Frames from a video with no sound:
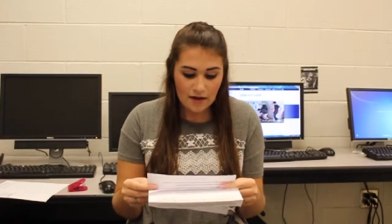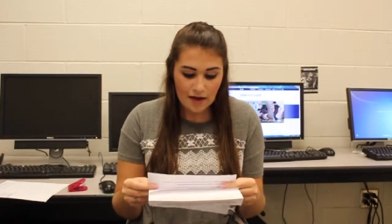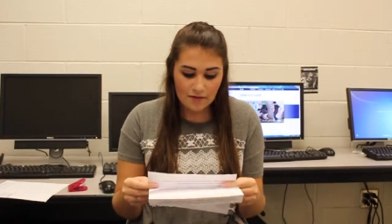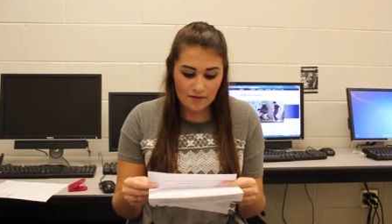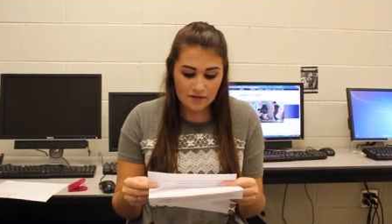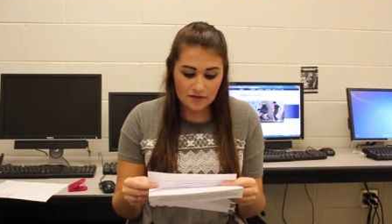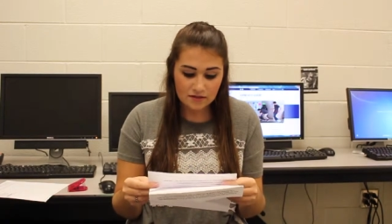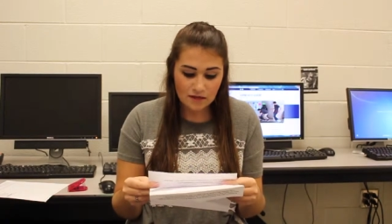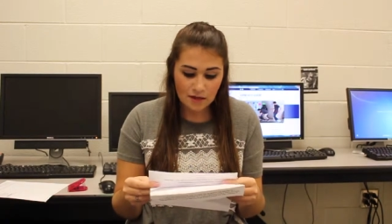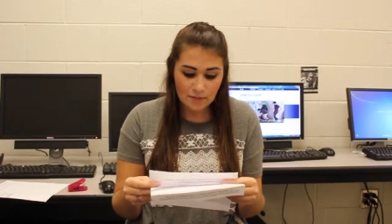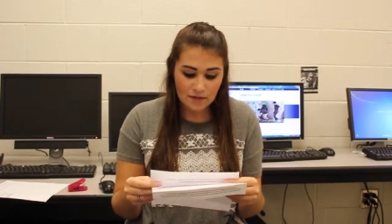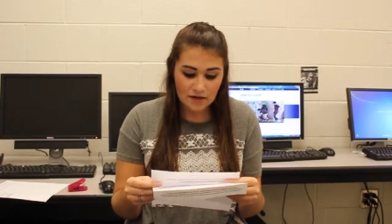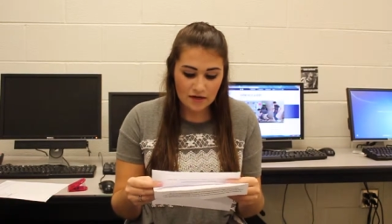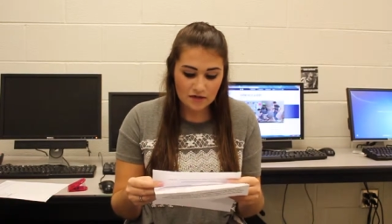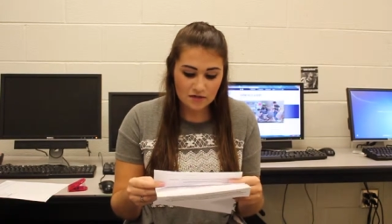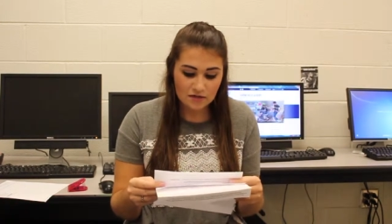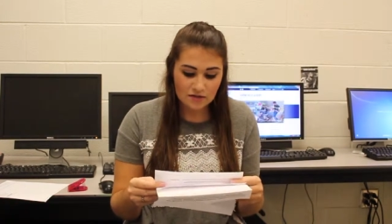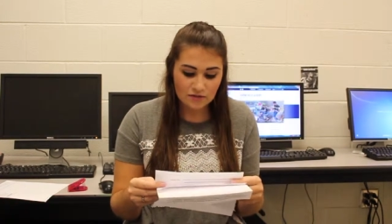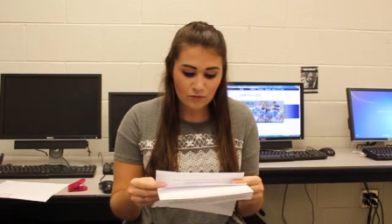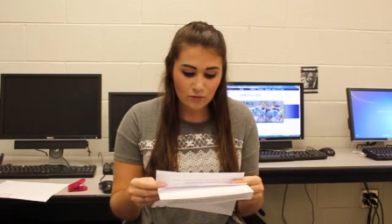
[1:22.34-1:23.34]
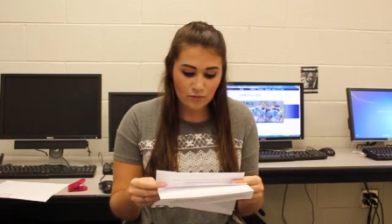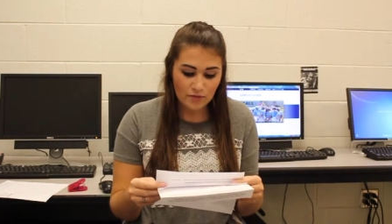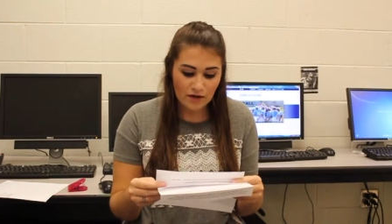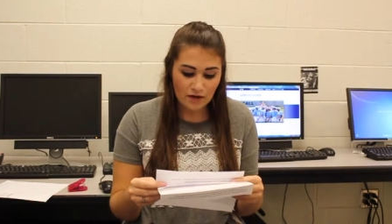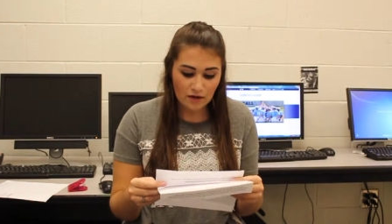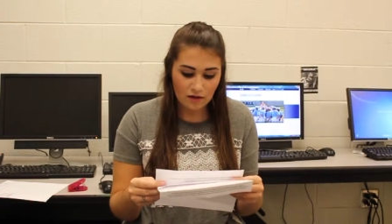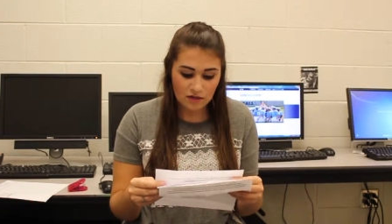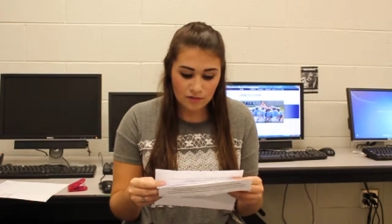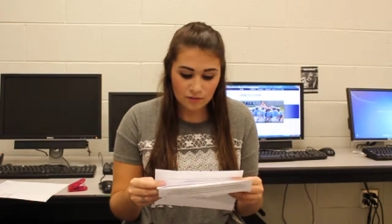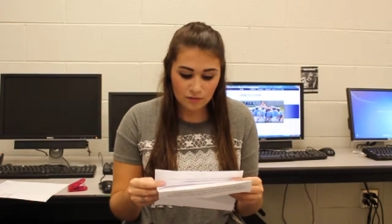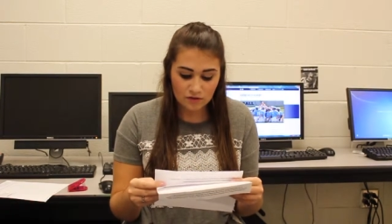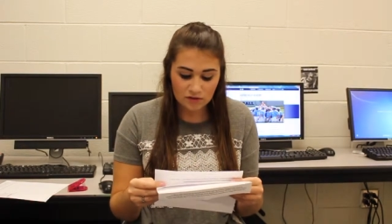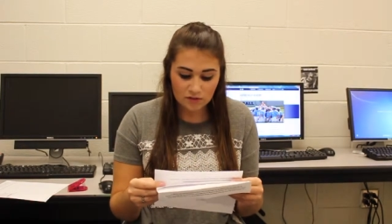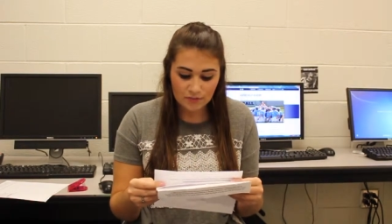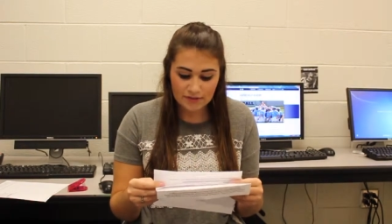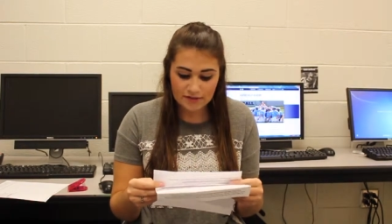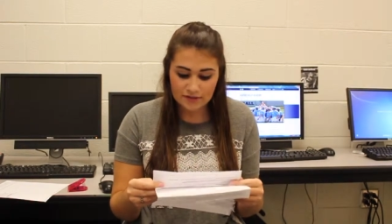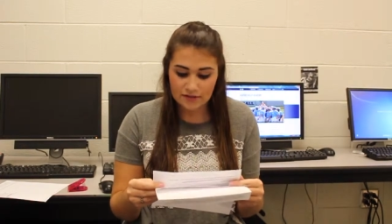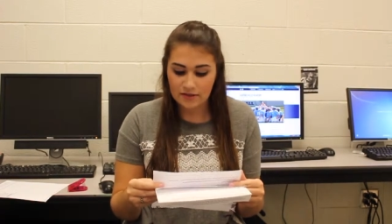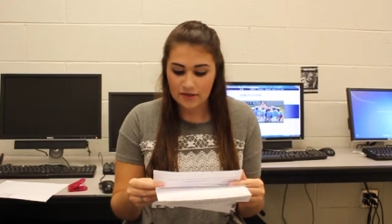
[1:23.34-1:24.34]
and these nominations will be eligible
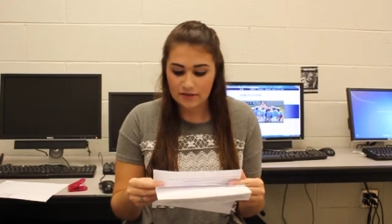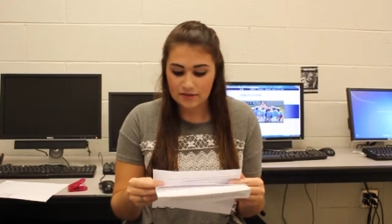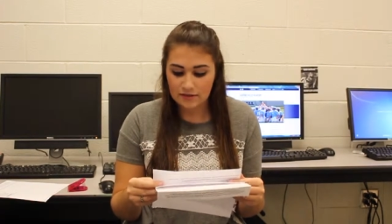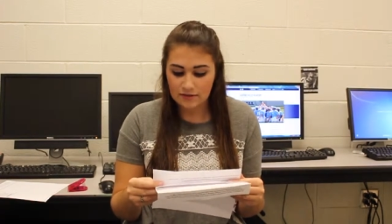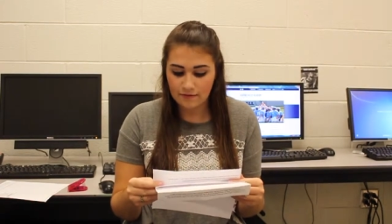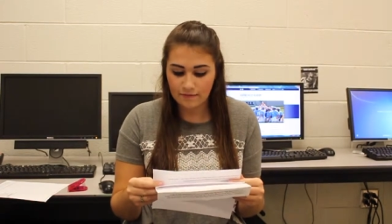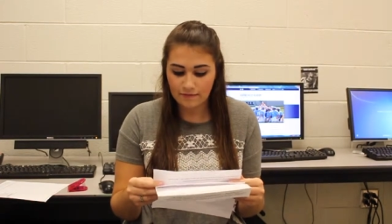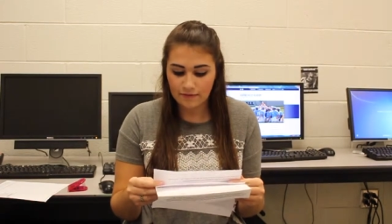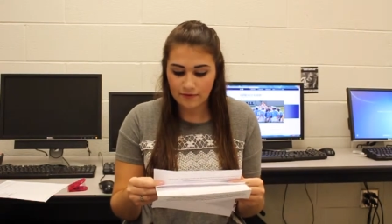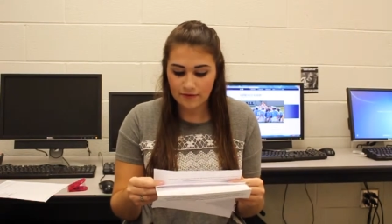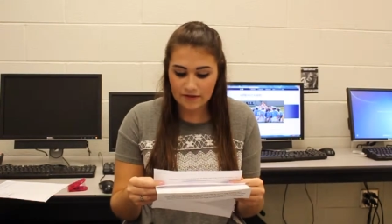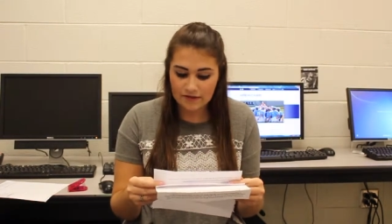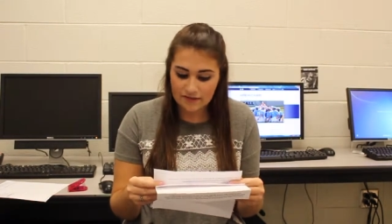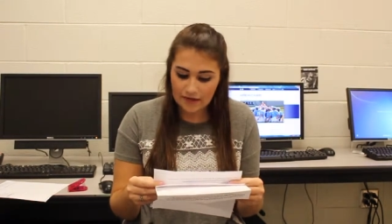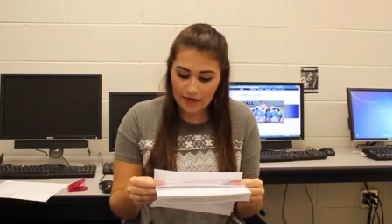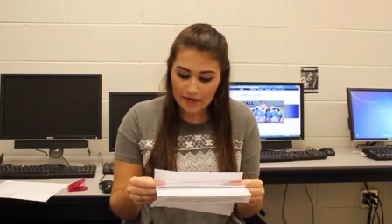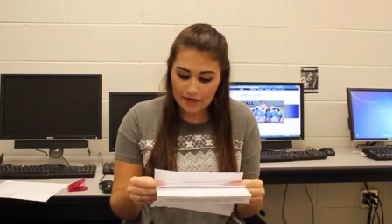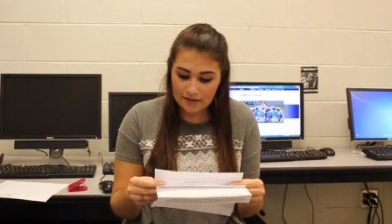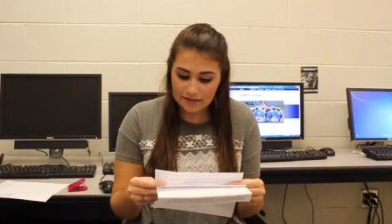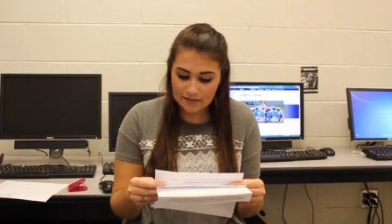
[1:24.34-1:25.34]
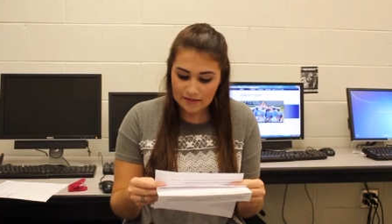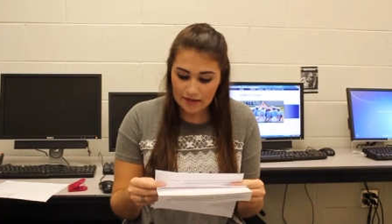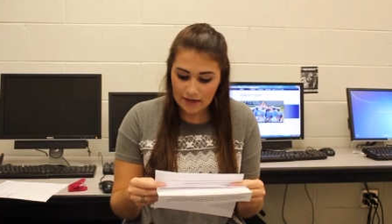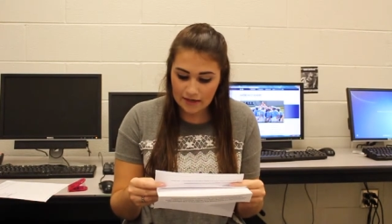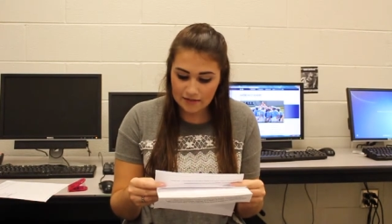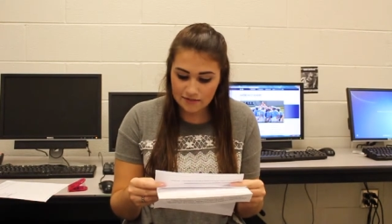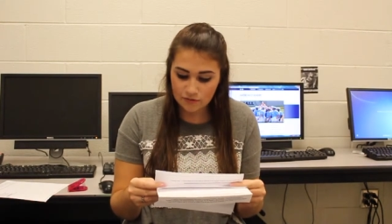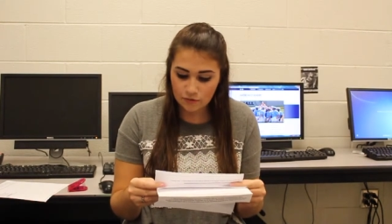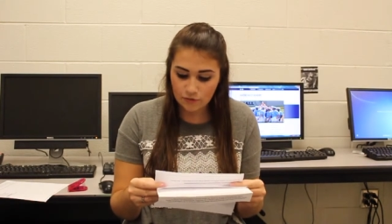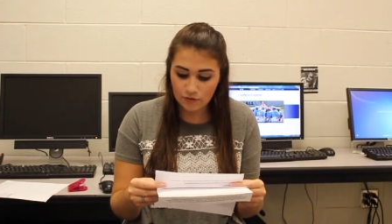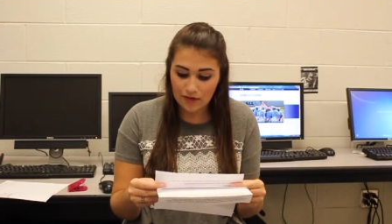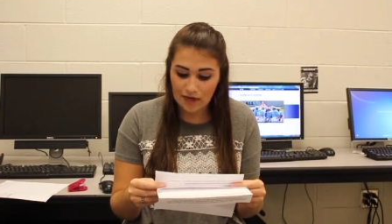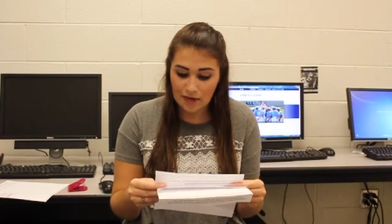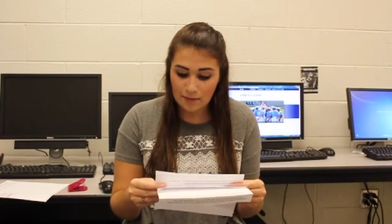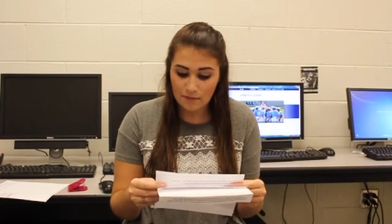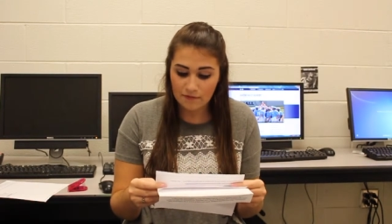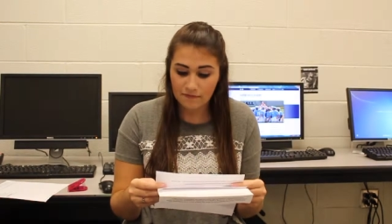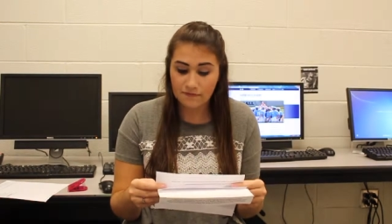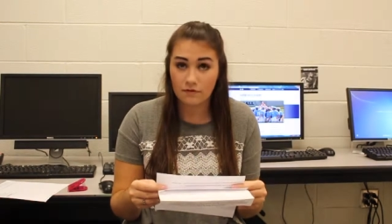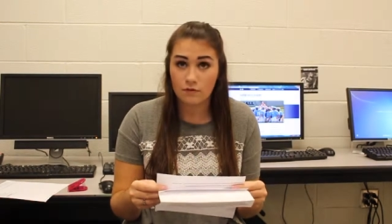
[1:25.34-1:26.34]
to be selected for the Titans High School
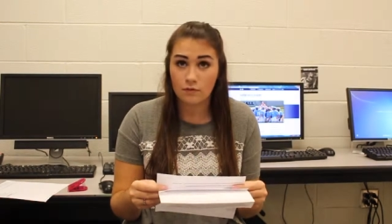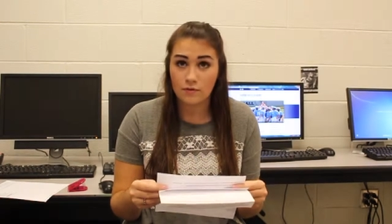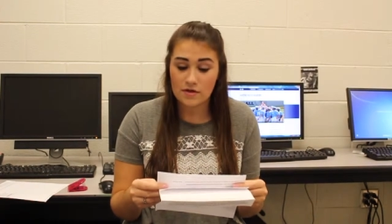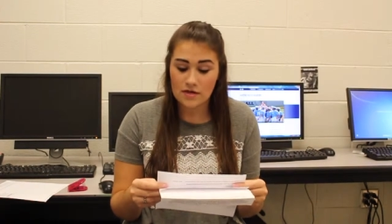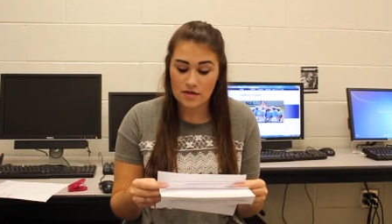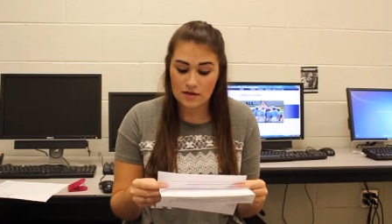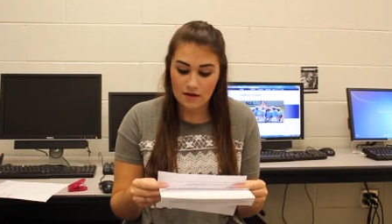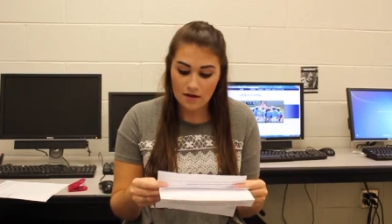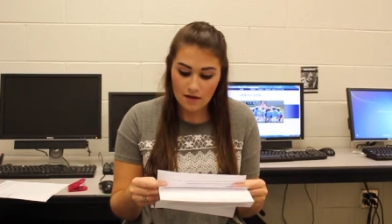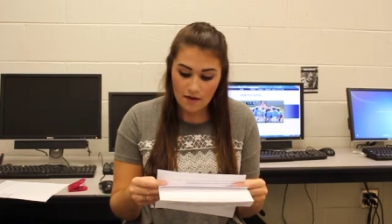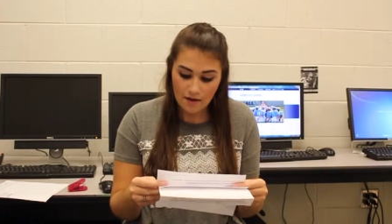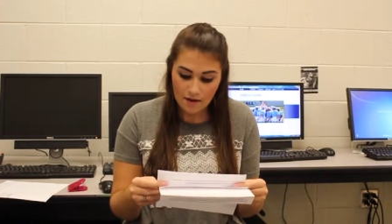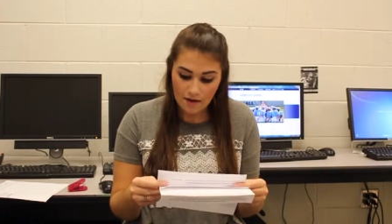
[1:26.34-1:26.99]
Game of the Week.